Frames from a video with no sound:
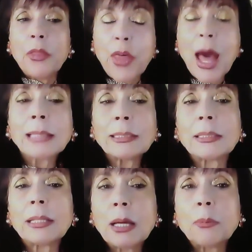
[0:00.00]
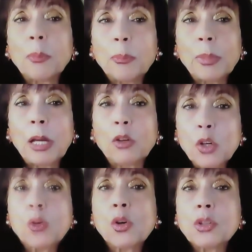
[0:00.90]
That
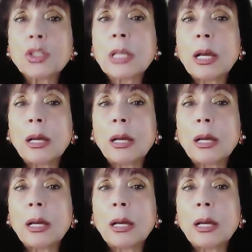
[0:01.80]
glucose